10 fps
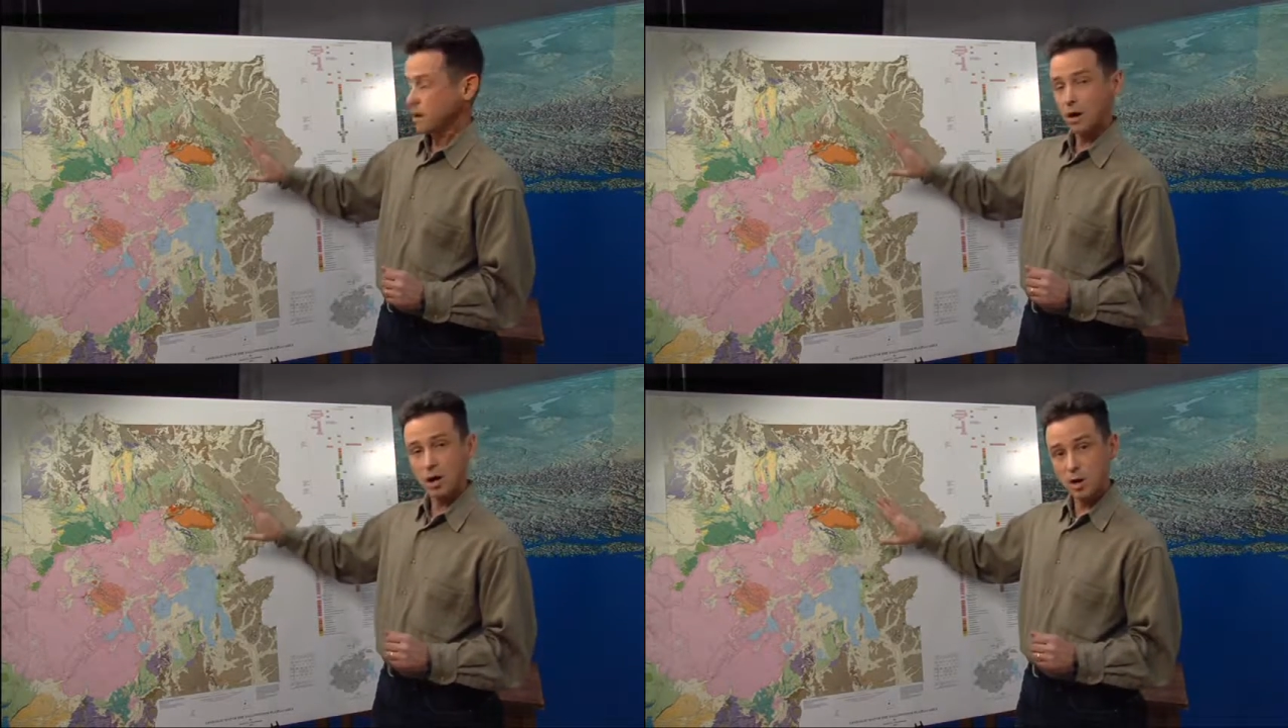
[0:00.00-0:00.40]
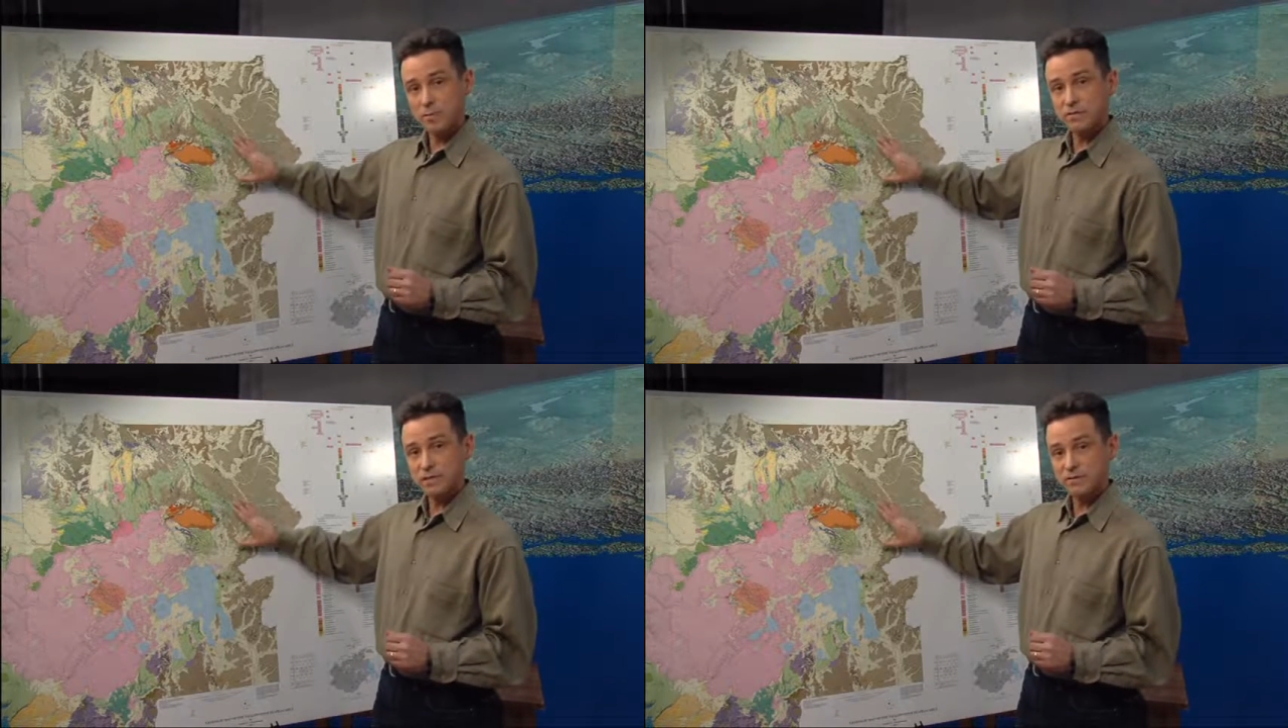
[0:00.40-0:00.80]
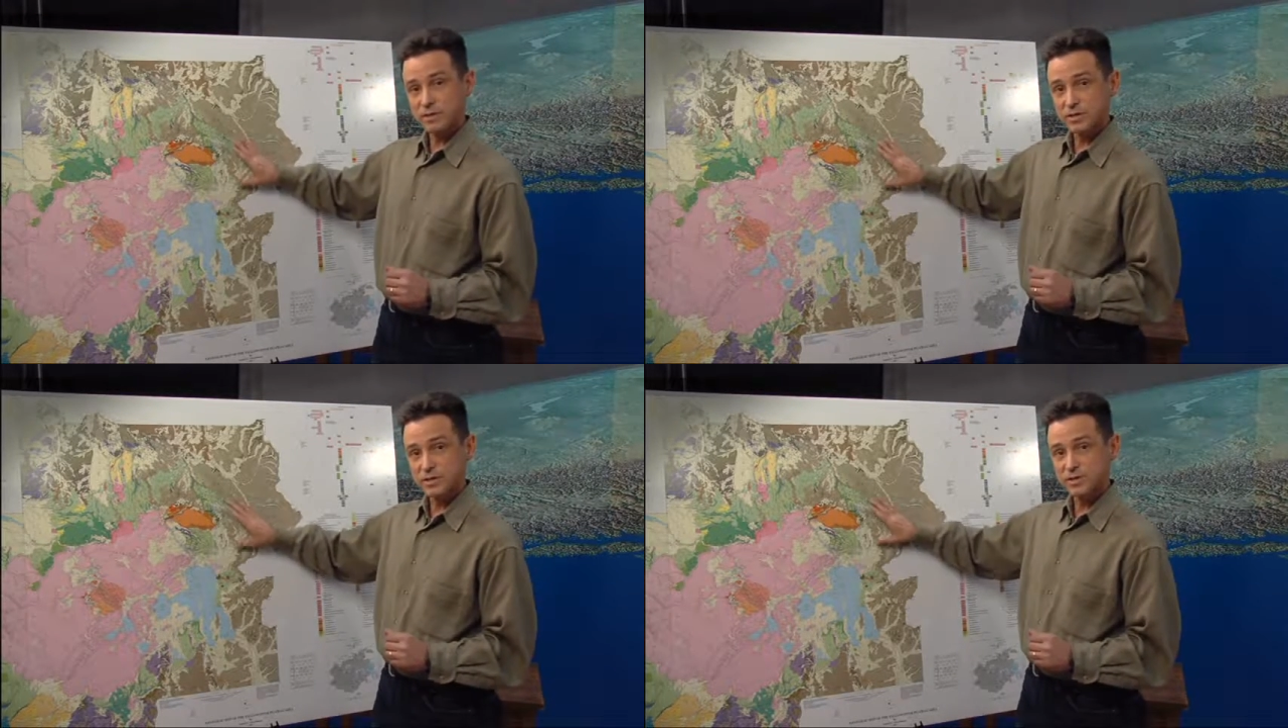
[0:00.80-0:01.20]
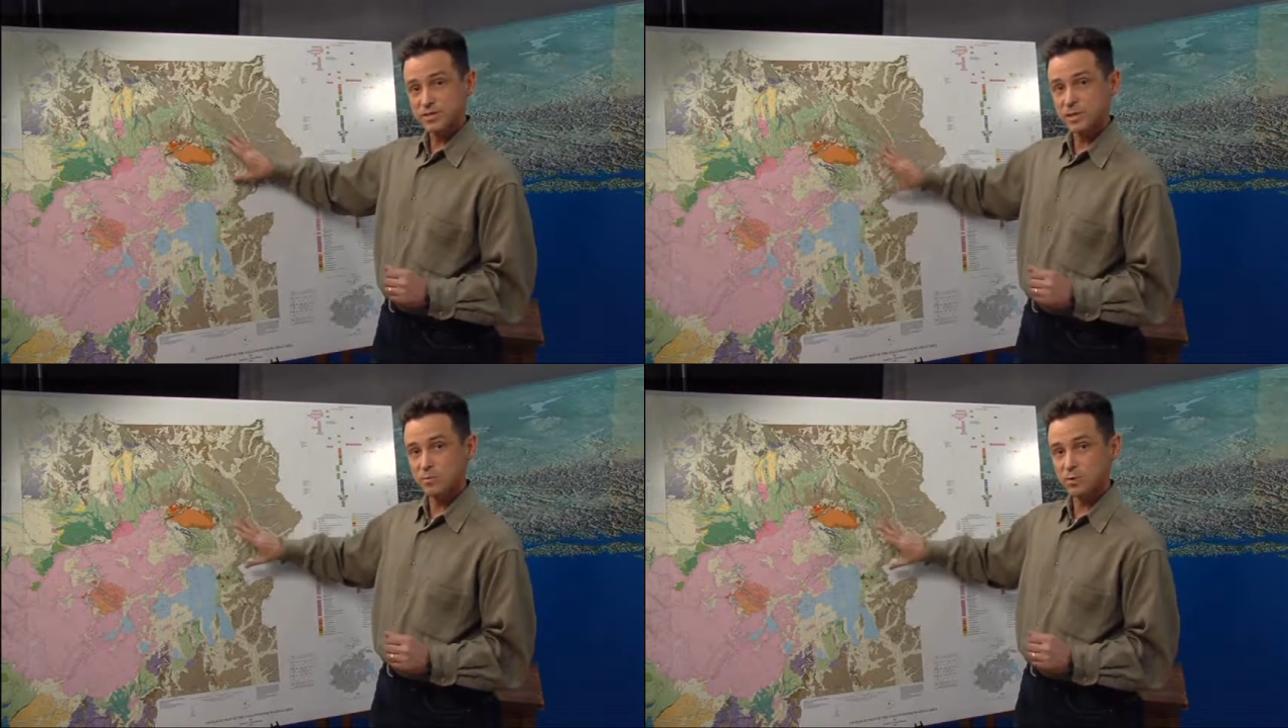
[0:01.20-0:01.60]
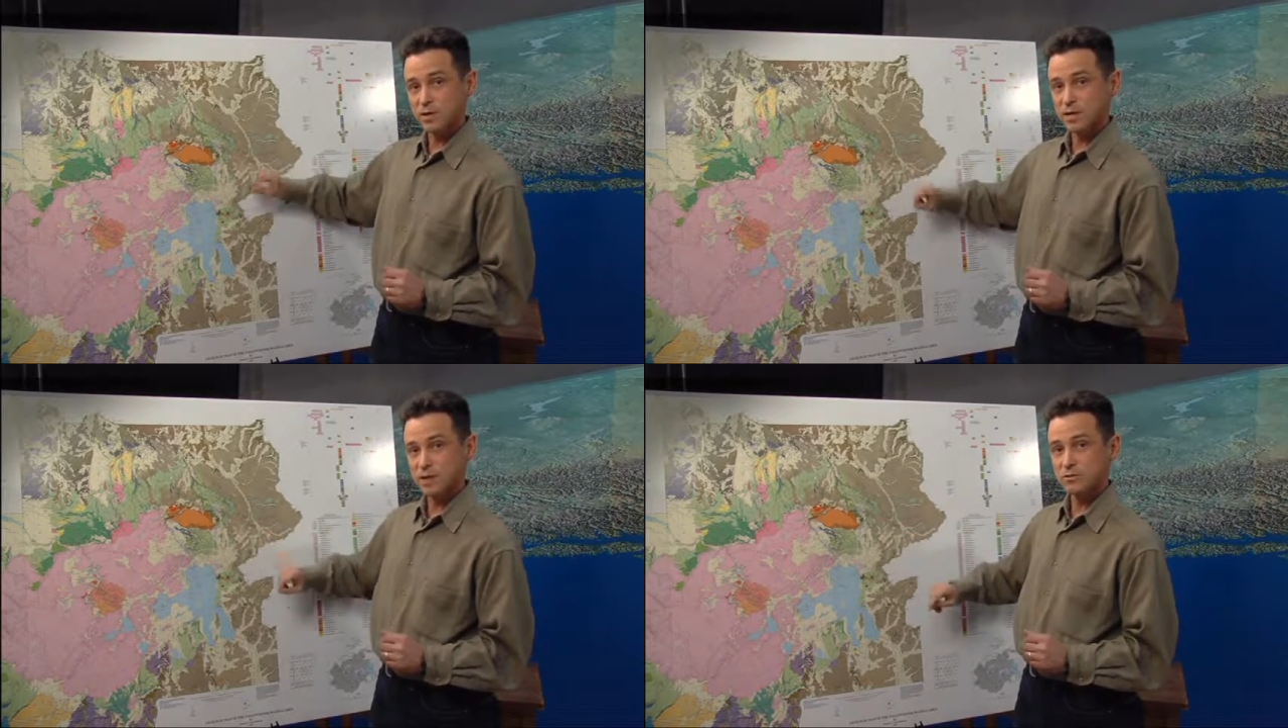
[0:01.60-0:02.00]
Almost every year, somewhere in
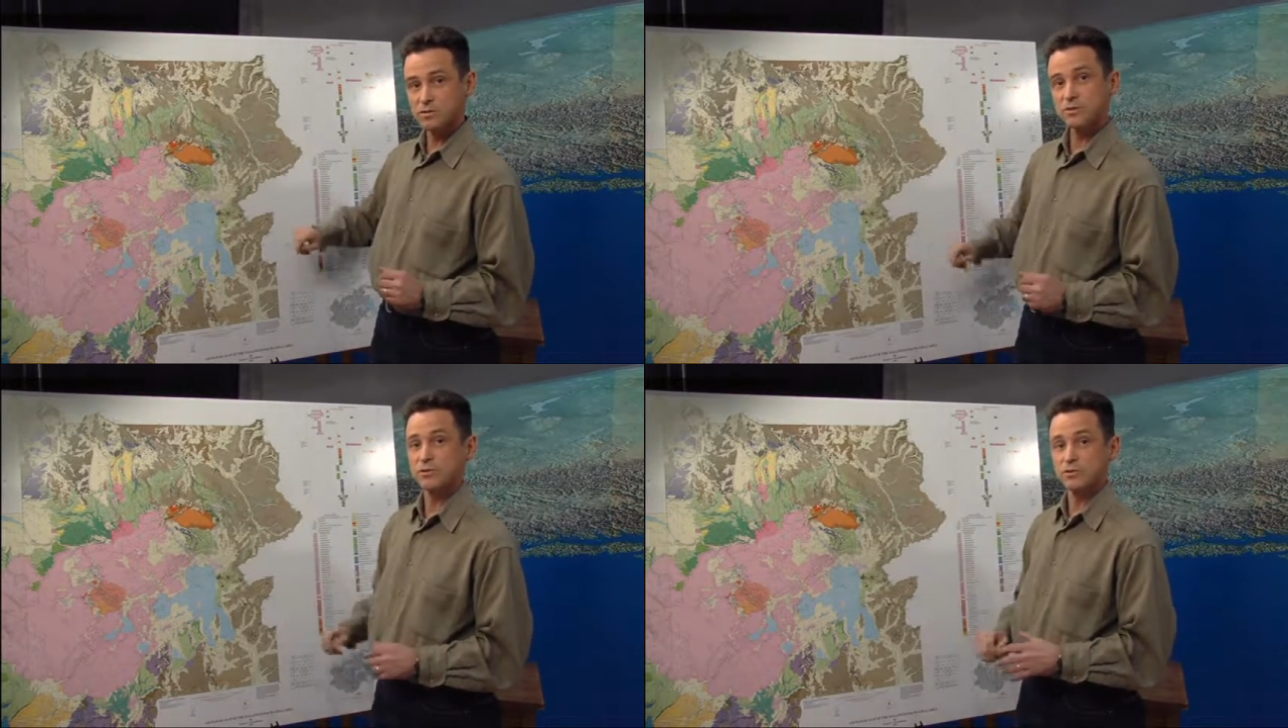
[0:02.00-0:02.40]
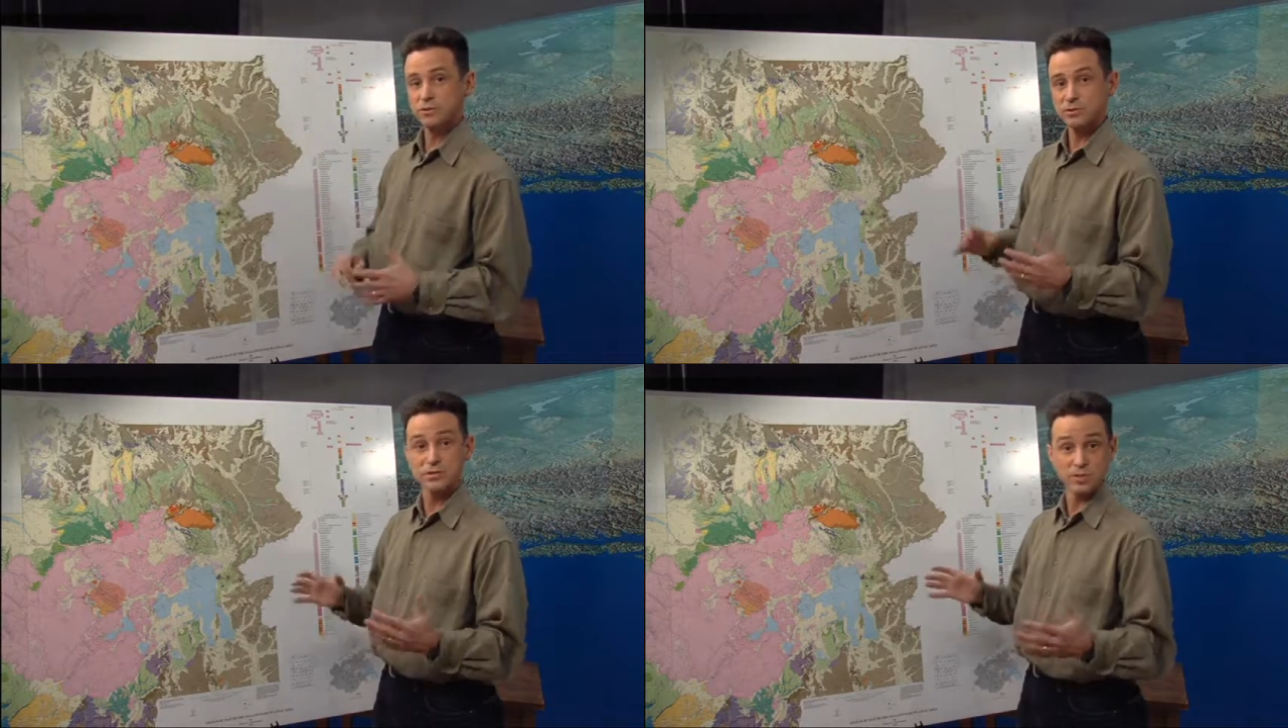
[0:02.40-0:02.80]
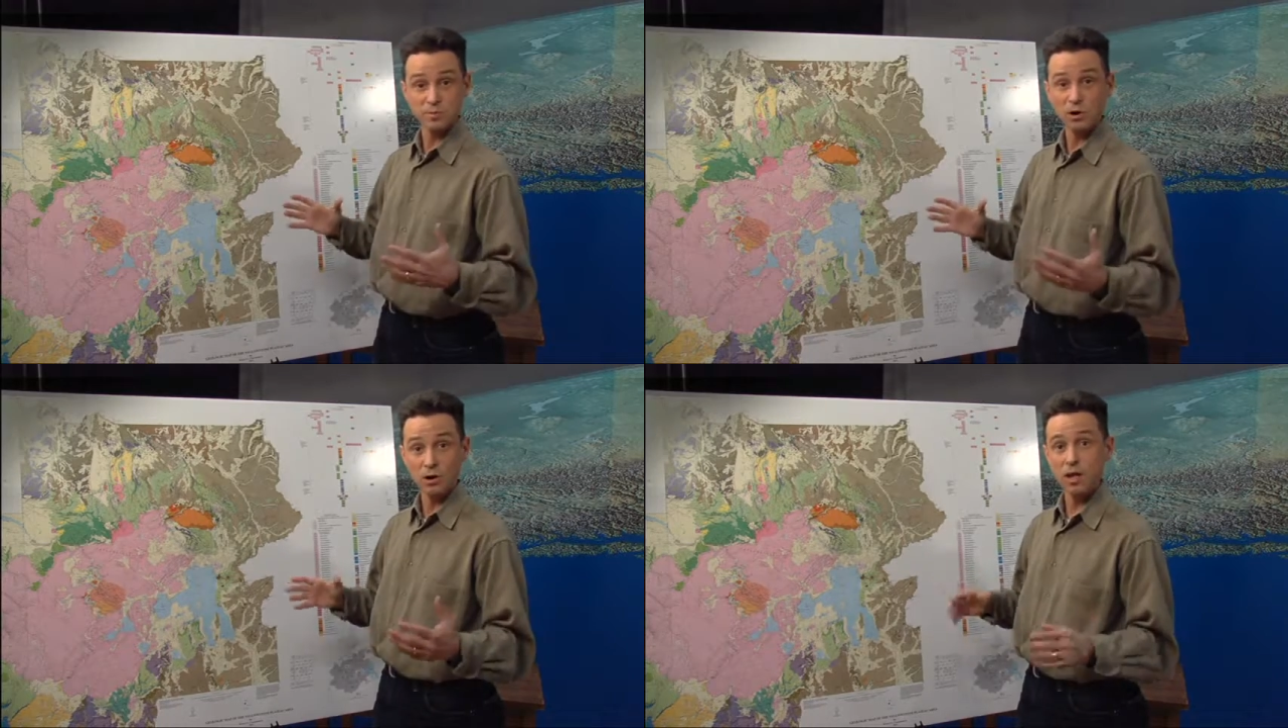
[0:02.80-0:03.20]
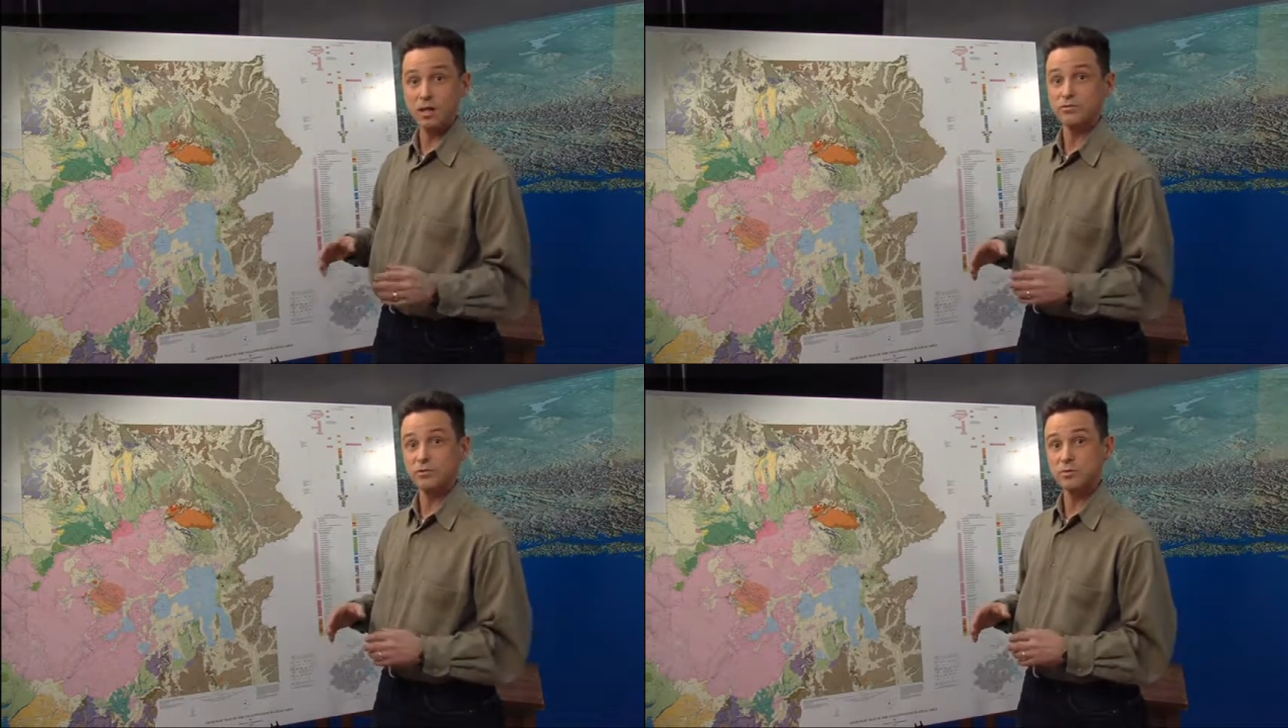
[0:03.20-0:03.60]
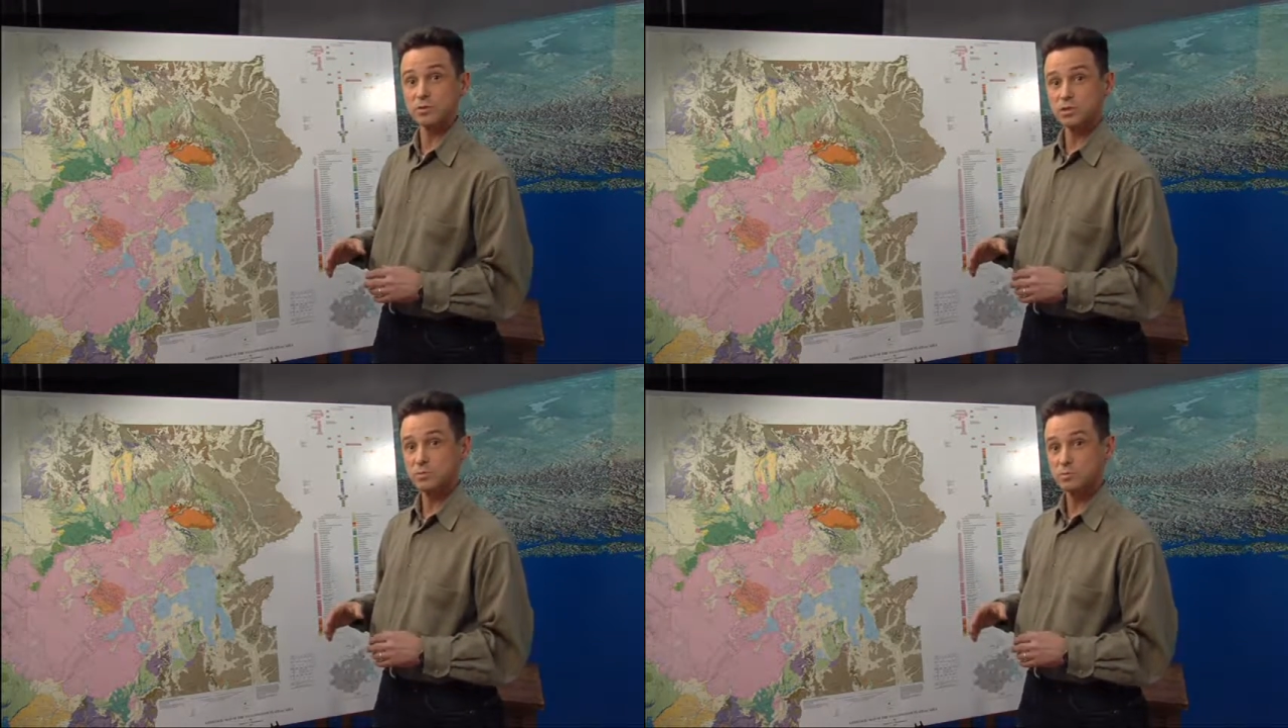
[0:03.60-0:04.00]
Yellowstone, there is a small hydrothermal
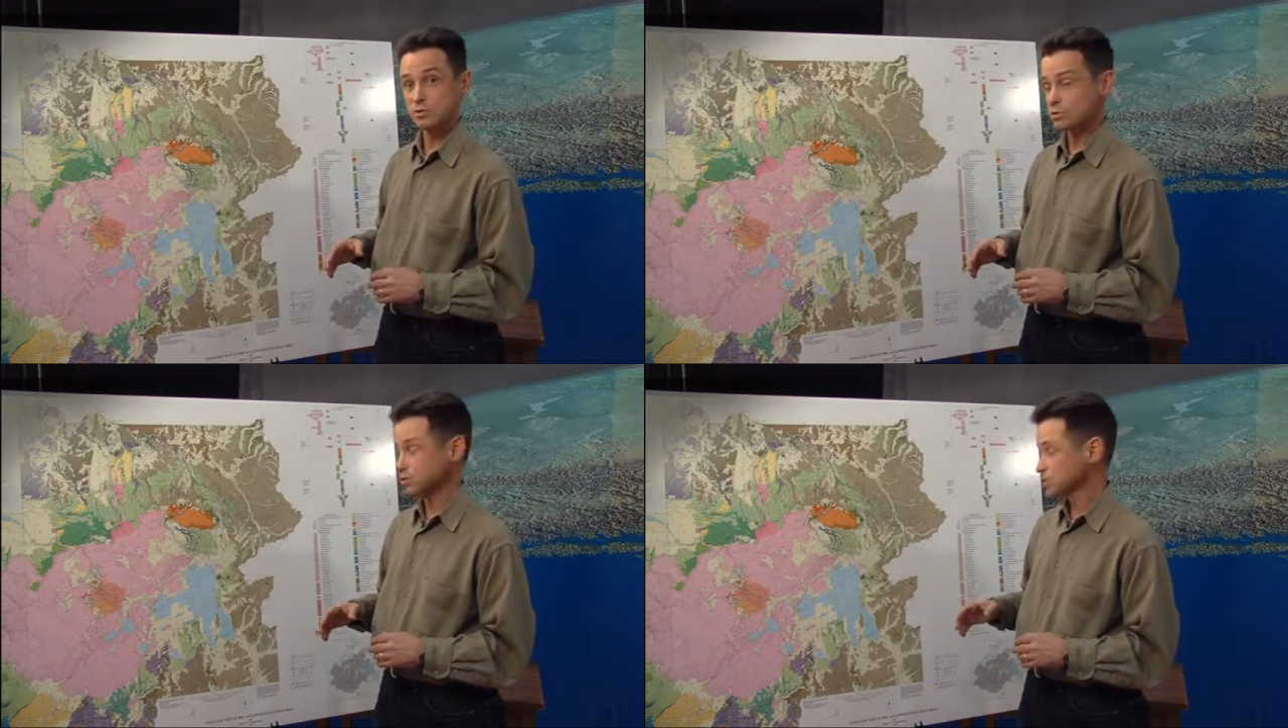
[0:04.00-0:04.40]
explosion.